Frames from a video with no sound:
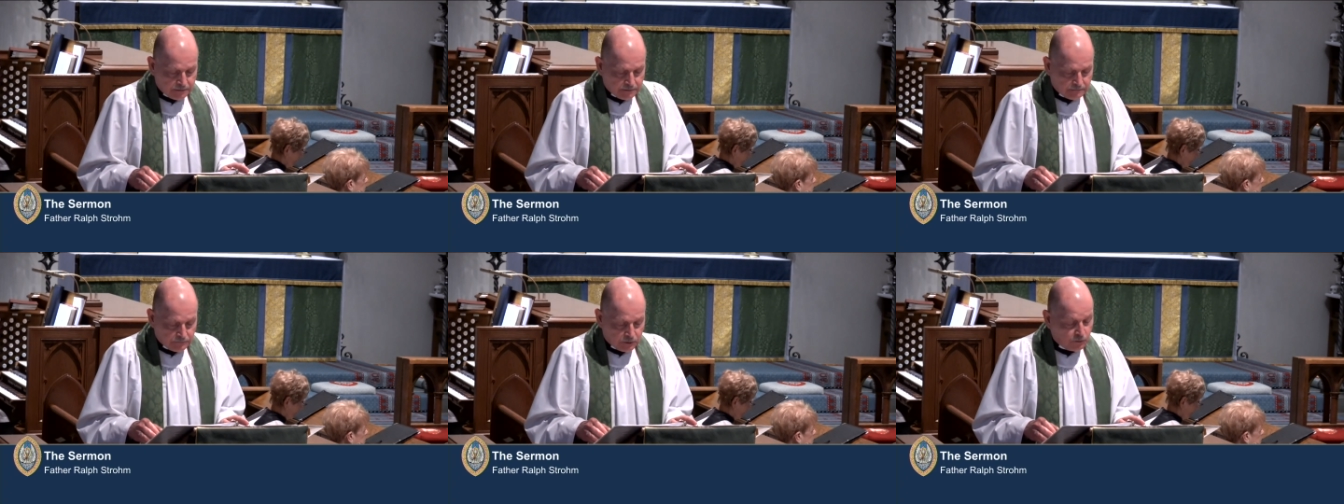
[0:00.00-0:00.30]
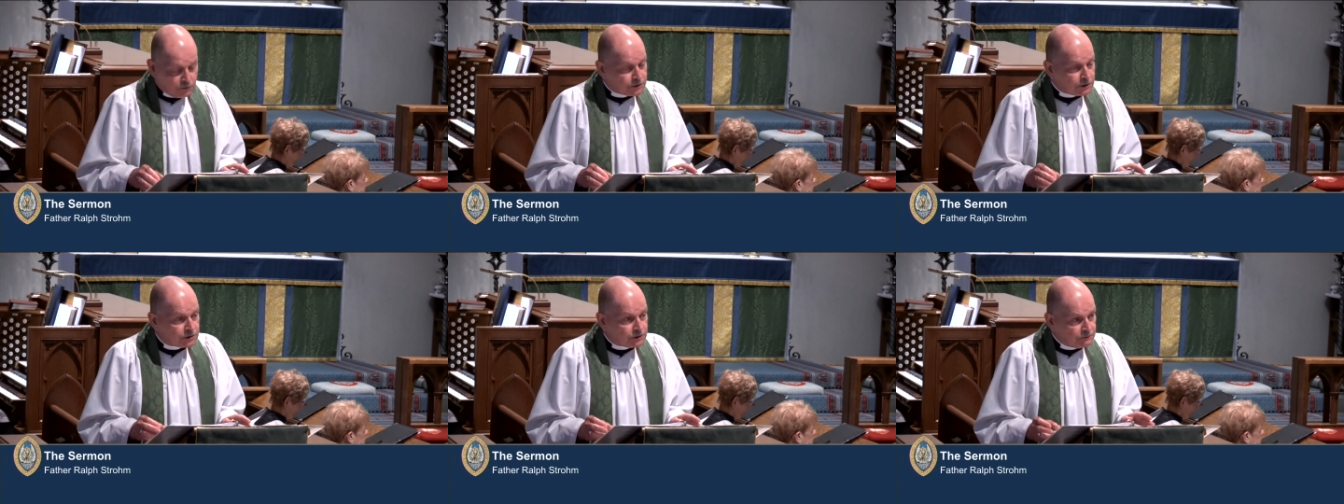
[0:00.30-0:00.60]

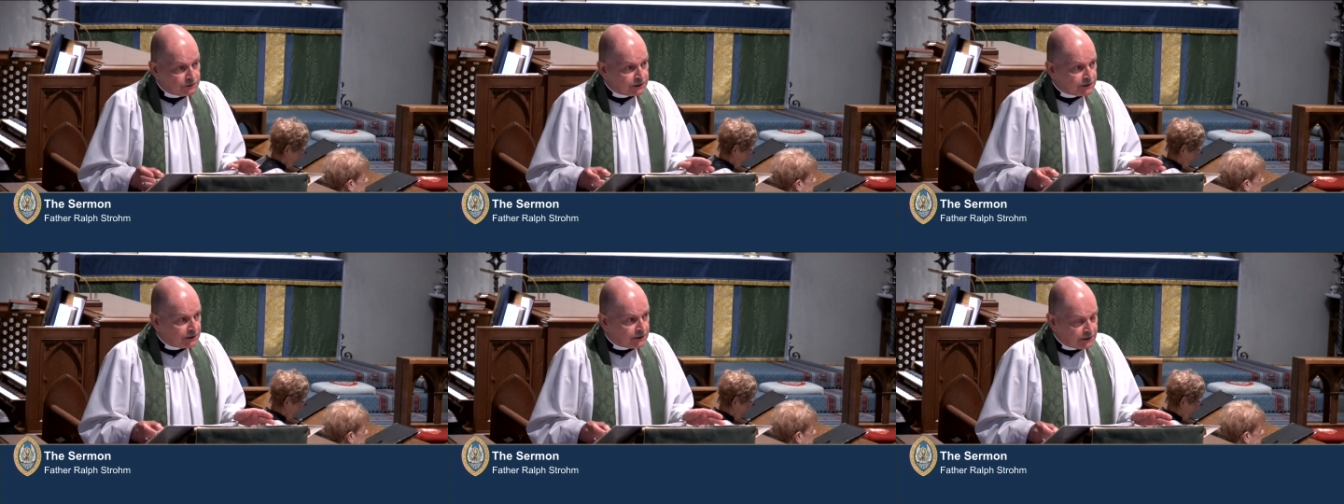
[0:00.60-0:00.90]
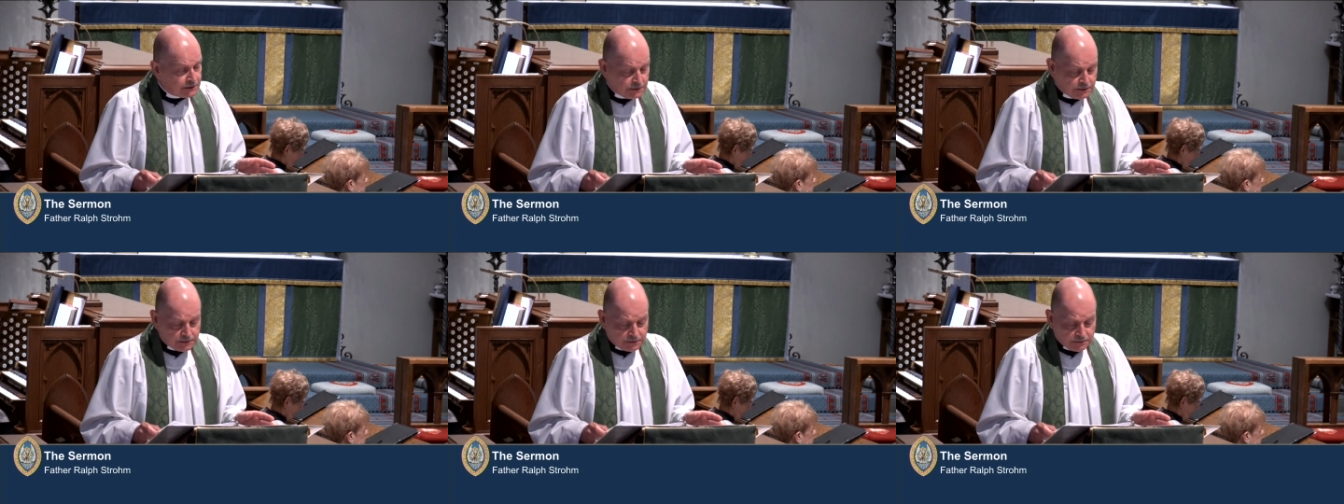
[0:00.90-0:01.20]
Moses
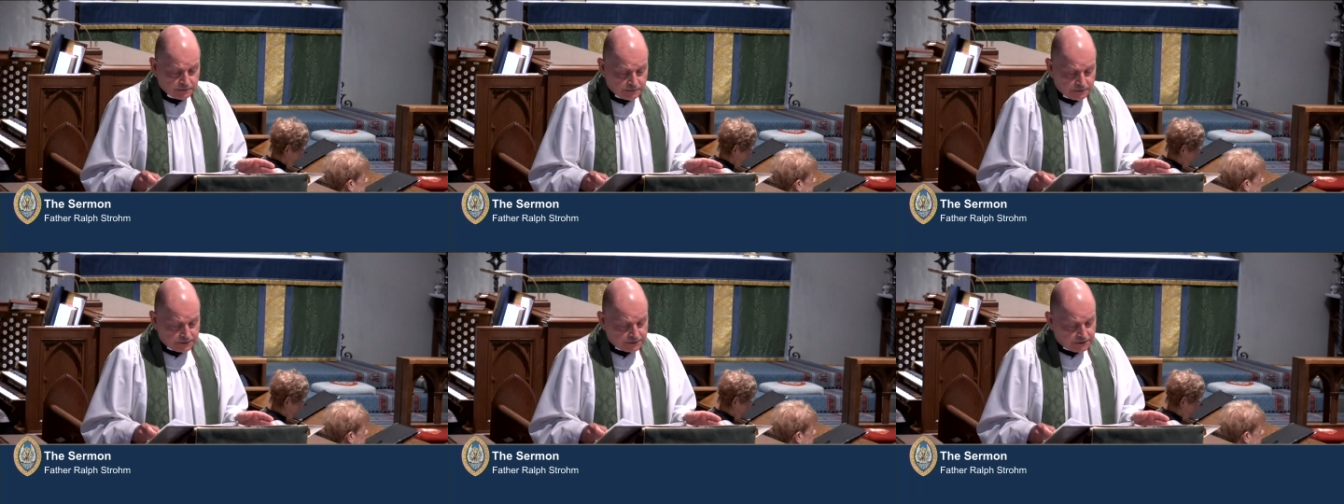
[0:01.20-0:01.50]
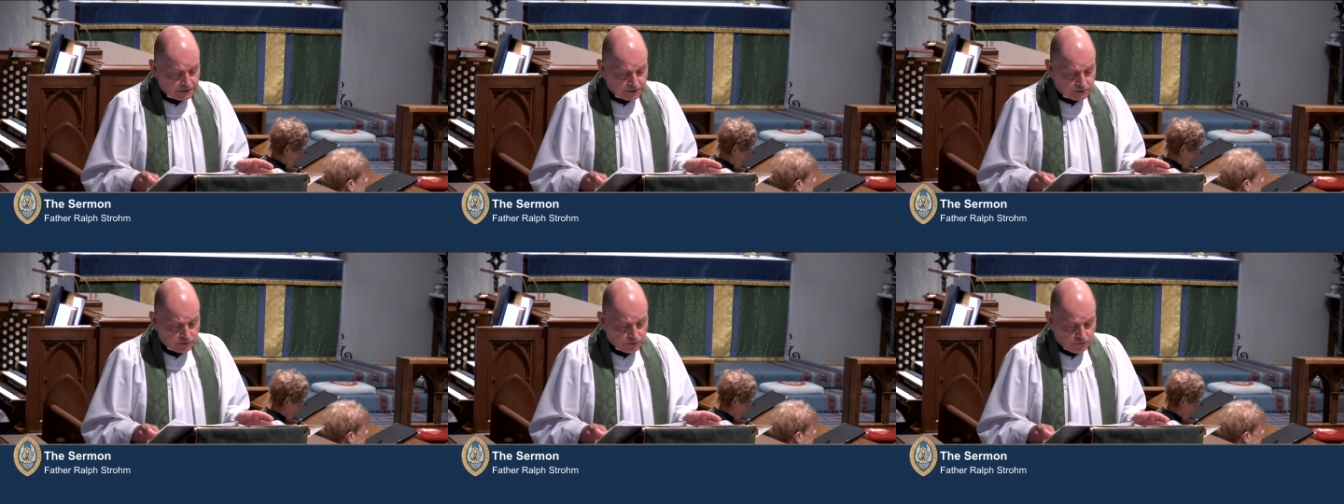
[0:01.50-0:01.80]
resists. He
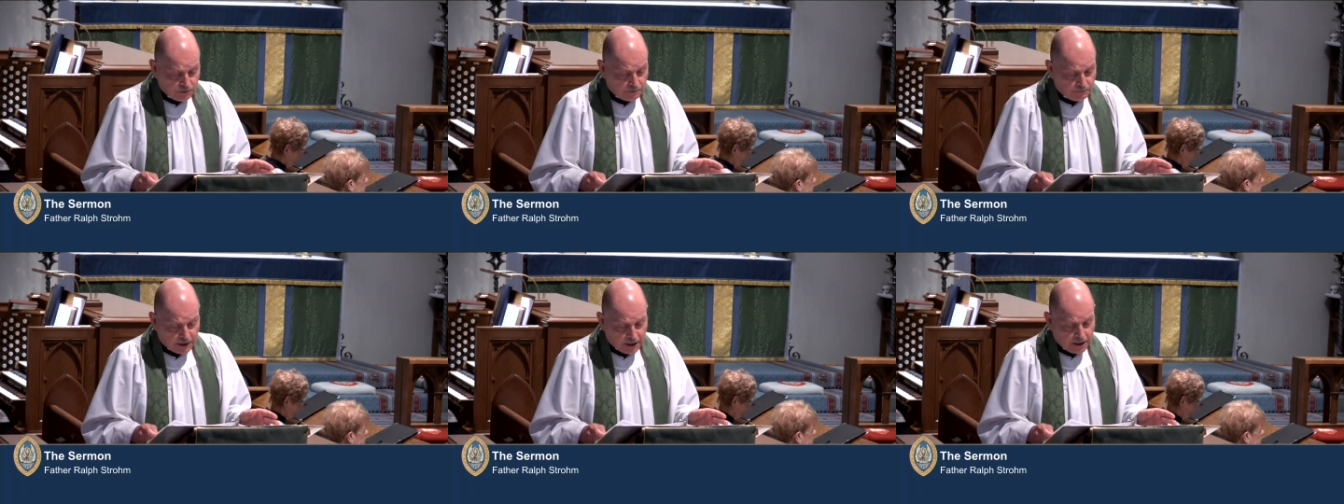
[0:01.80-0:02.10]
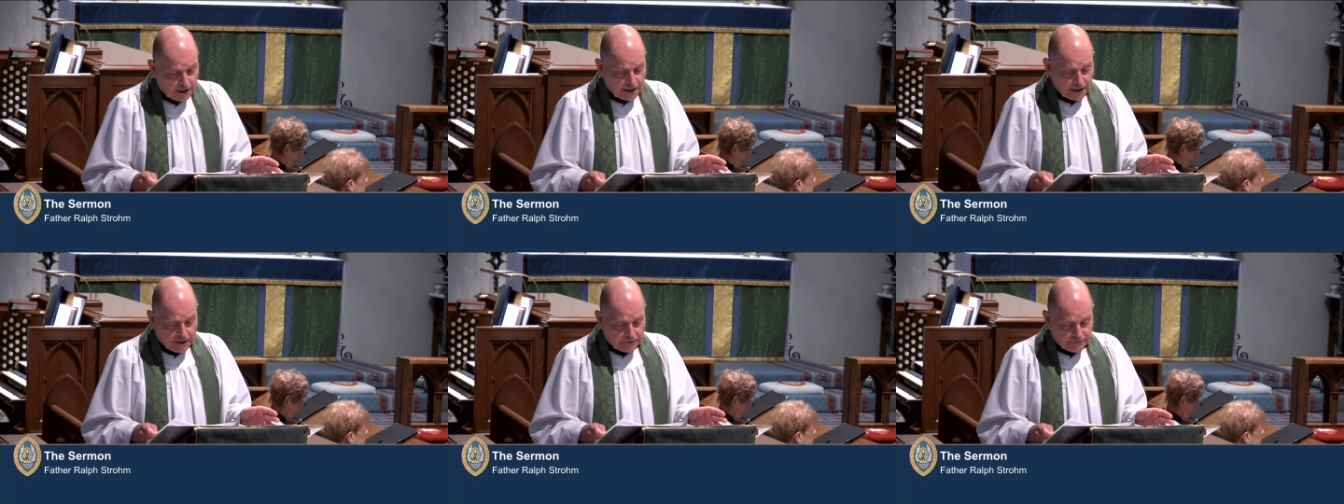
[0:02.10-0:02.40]
says, Who am
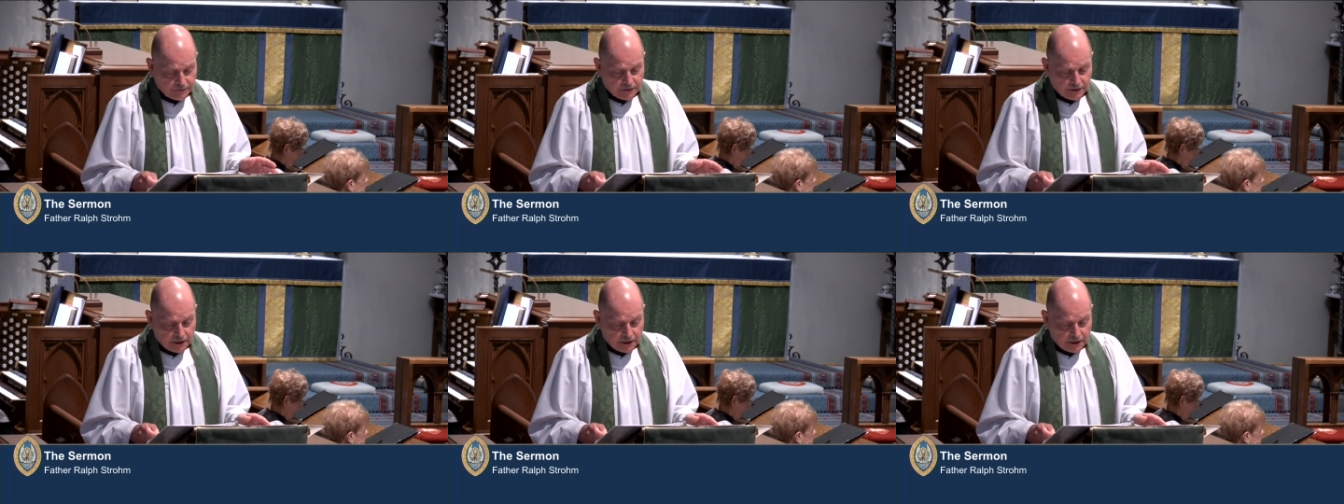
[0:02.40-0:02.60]
I that